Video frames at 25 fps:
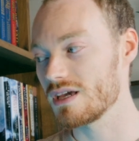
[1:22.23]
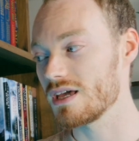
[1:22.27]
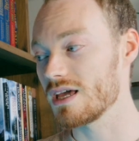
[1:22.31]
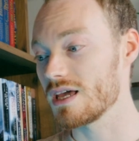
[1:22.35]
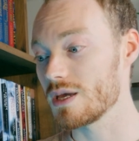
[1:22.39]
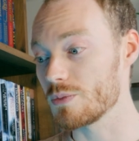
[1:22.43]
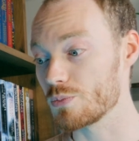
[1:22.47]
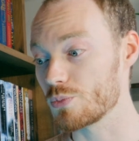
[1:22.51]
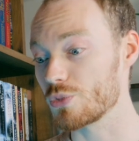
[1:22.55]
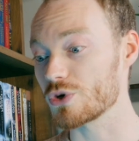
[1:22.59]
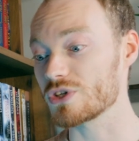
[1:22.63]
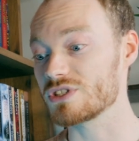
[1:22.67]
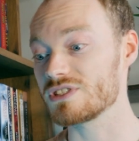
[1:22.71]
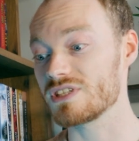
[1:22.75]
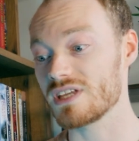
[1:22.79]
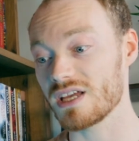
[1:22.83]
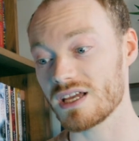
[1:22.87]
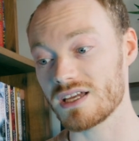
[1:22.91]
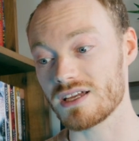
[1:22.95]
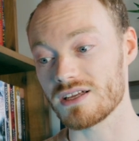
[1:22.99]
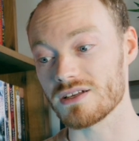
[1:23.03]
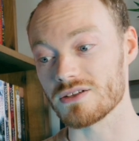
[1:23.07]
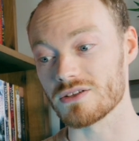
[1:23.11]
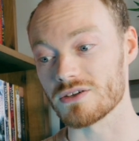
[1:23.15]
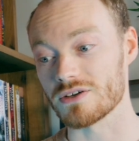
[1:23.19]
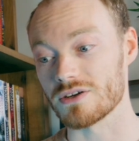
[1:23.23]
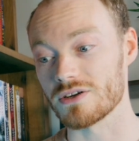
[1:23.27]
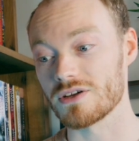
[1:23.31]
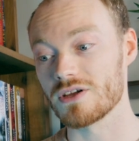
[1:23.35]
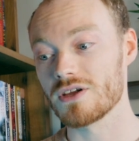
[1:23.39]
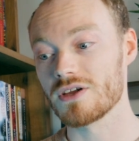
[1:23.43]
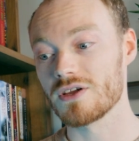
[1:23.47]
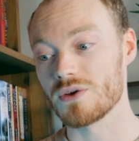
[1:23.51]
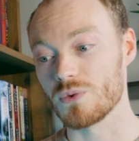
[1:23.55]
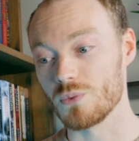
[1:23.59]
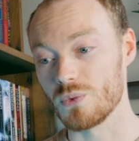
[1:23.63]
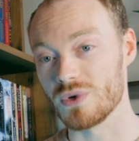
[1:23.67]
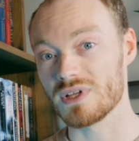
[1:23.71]
In particular,
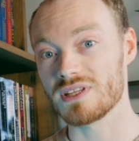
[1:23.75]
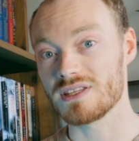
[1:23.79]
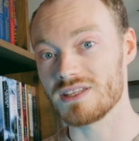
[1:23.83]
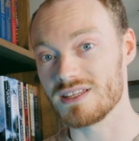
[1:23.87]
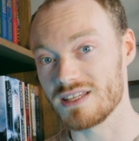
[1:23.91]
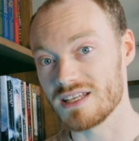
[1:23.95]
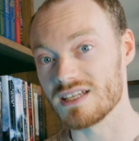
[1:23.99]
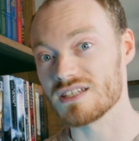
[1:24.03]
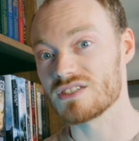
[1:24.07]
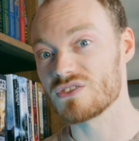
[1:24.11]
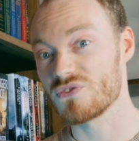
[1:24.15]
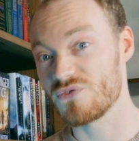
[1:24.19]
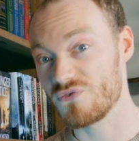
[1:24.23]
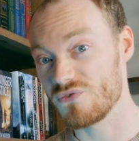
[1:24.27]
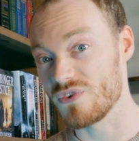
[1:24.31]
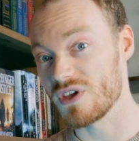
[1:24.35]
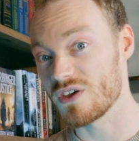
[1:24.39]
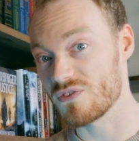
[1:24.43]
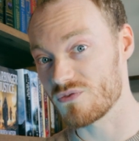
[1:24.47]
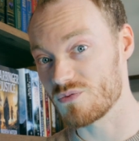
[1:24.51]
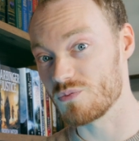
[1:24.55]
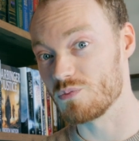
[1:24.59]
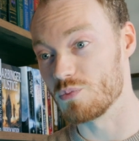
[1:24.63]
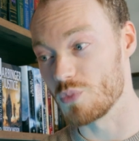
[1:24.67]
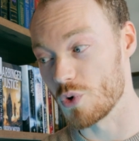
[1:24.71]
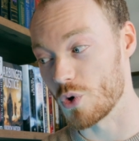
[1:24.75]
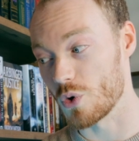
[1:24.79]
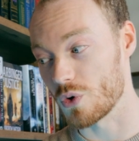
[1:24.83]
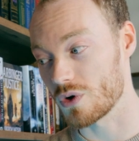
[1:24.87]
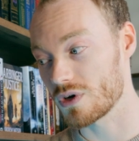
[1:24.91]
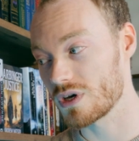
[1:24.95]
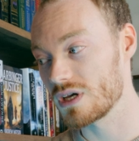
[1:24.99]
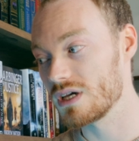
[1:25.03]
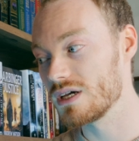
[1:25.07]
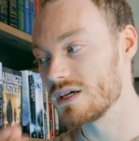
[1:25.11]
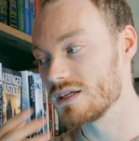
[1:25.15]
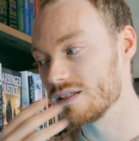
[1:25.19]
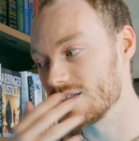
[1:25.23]
with this 5th
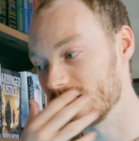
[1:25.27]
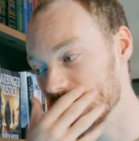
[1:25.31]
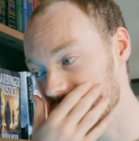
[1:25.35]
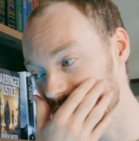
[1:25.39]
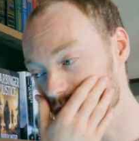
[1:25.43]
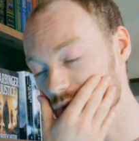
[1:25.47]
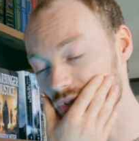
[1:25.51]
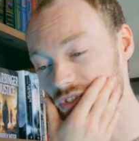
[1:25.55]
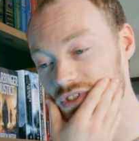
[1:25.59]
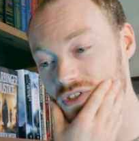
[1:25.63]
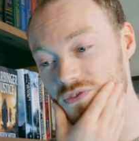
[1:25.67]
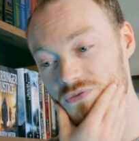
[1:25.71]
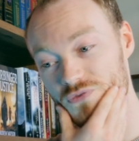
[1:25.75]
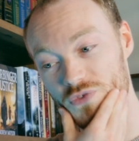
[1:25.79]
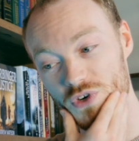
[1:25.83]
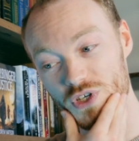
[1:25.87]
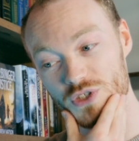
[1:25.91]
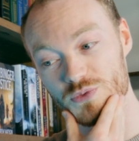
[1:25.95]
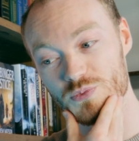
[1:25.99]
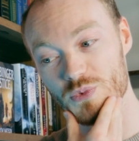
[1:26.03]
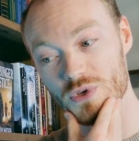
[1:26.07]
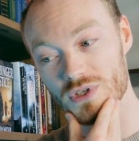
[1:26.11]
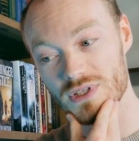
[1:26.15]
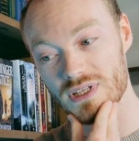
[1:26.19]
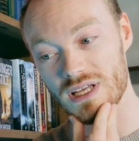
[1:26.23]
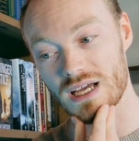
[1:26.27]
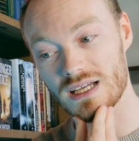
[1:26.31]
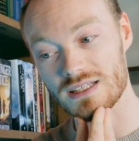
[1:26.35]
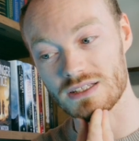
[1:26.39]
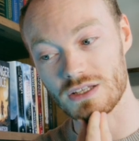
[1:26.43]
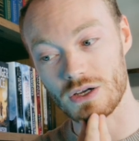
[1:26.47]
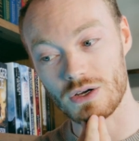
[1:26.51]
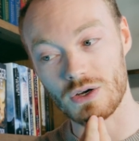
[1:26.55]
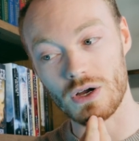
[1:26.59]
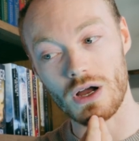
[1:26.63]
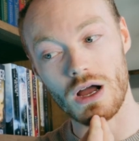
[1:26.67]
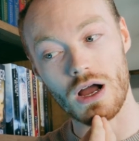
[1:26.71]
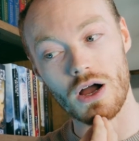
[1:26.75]
book. This was the first book that I
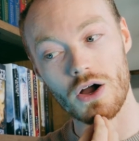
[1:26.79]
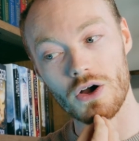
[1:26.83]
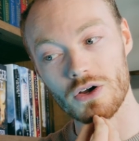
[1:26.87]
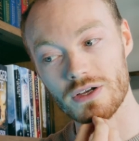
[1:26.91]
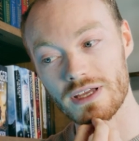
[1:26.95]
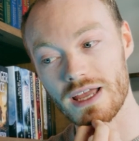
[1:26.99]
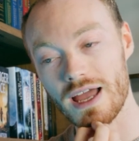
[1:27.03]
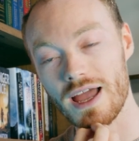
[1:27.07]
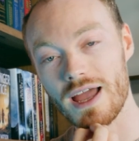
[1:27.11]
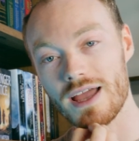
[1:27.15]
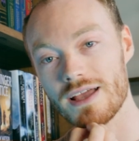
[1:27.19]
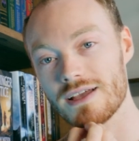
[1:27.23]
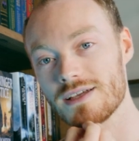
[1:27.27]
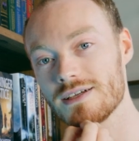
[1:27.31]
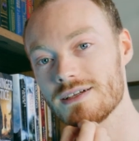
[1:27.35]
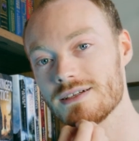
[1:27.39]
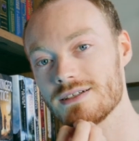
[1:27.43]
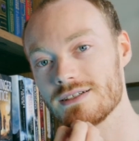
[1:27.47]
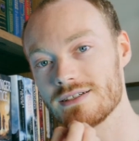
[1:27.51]
thought, oh, okay,